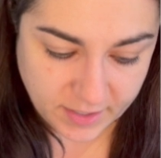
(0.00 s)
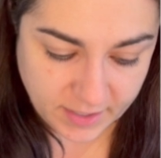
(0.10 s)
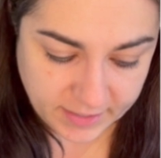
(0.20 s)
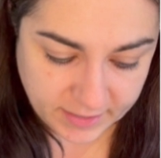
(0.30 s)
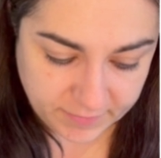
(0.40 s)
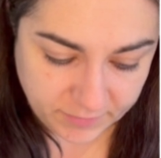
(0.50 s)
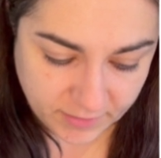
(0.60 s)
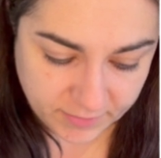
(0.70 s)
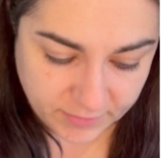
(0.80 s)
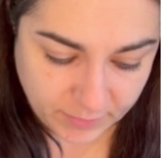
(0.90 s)
I could have
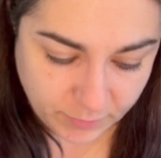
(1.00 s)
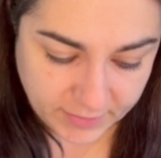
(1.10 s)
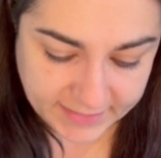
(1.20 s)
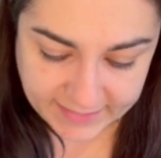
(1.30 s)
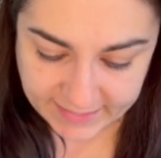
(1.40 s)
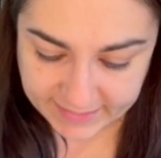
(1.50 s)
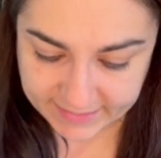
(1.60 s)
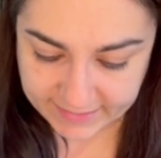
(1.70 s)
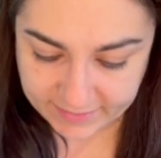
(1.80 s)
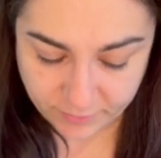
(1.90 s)
done
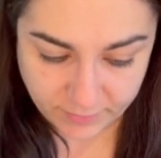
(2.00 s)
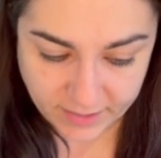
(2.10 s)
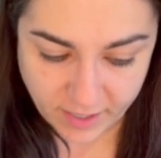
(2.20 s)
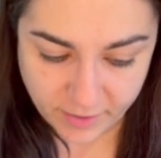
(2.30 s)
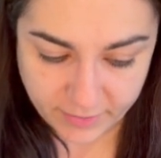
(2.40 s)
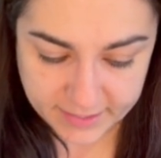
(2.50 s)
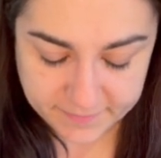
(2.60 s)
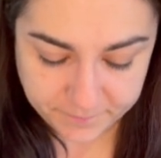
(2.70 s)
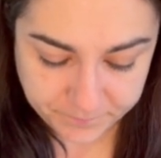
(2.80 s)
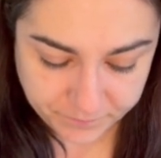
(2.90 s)
2.6 recurring
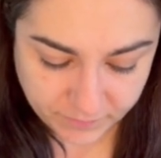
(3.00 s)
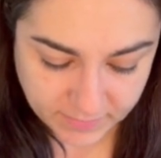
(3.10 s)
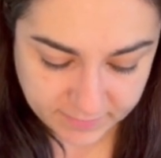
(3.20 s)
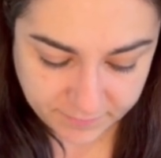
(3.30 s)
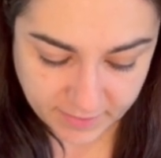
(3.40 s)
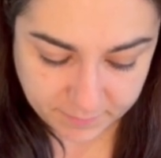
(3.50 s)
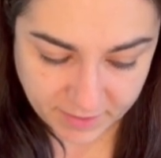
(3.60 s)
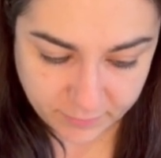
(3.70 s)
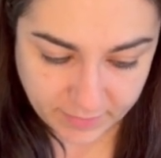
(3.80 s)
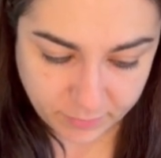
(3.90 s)
divided by
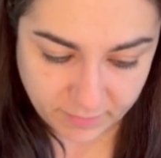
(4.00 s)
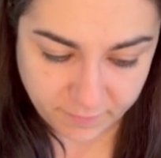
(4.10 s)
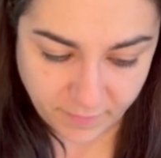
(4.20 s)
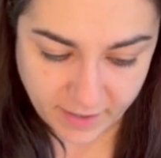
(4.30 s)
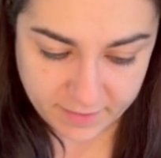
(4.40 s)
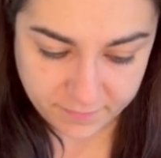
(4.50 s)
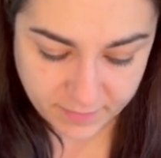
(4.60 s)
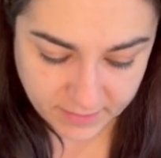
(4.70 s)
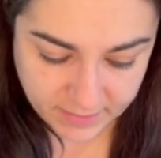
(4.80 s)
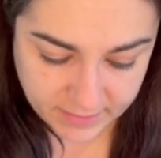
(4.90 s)
3.5
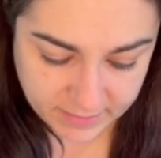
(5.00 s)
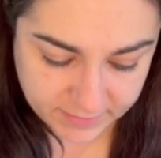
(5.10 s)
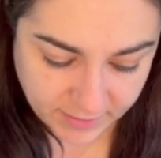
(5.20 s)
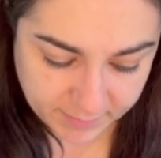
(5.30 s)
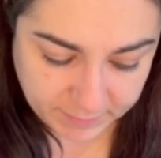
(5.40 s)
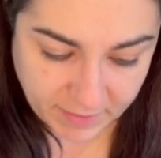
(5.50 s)
times by